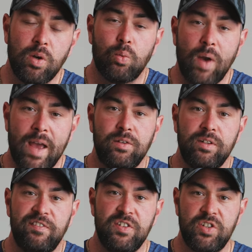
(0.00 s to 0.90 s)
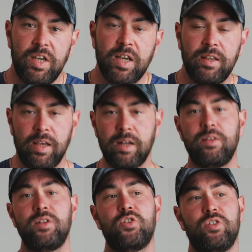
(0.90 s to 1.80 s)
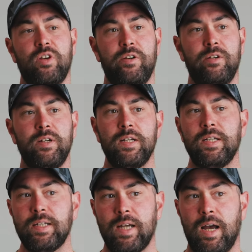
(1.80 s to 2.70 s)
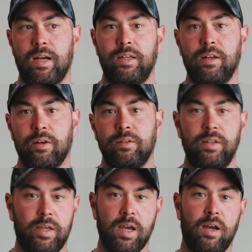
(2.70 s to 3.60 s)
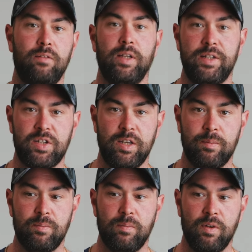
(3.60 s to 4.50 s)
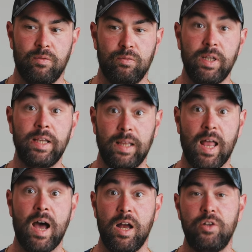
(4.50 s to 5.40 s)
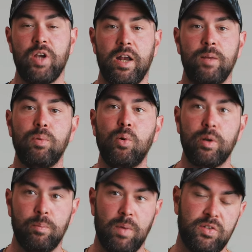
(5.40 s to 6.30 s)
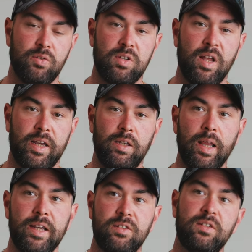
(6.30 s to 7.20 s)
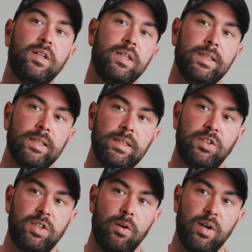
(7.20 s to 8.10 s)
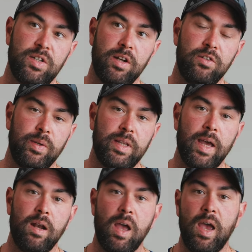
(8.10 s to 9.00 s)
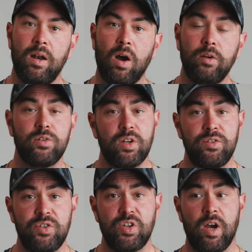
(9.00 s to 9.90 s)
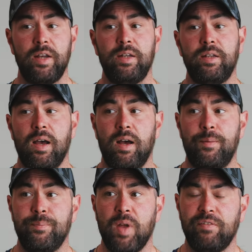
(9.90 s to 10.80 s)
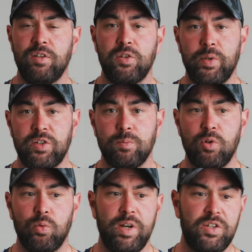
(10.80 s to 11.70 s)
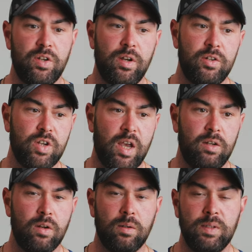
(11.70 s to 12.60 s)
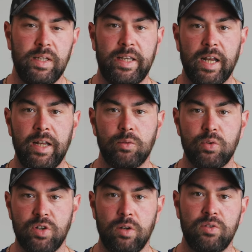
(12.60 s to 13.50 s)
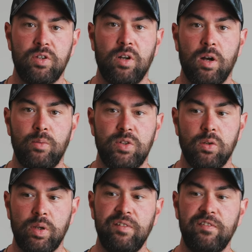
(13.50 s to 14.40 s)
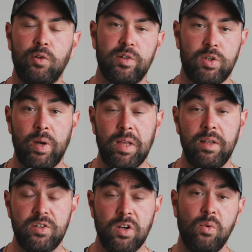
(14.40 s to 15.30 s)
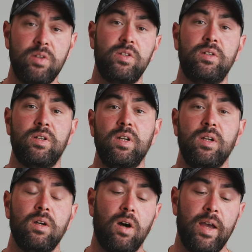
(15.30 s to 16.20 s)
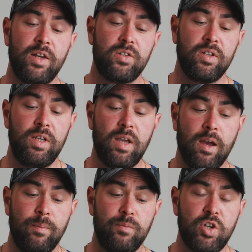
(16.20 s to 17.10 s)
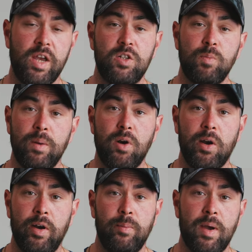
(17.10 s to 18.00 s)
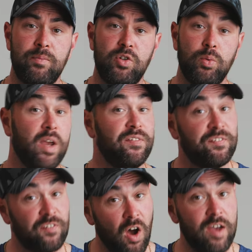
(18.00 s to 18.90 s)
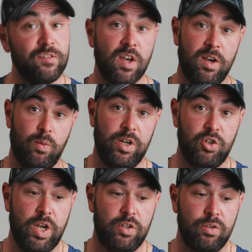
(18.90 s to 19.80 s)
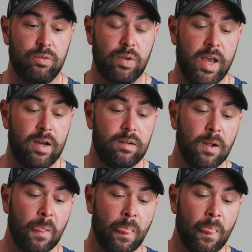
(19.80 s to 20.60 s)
want a rounded physique at the end of this, so you know, you can't really skip really large and important muscles like your legs. So I started doing that, and I also decided after doing some more research and not really getting the results that I was looking for as quickly as I wanted, I actually changed my program up to a 5-day-a-week schedule. Now,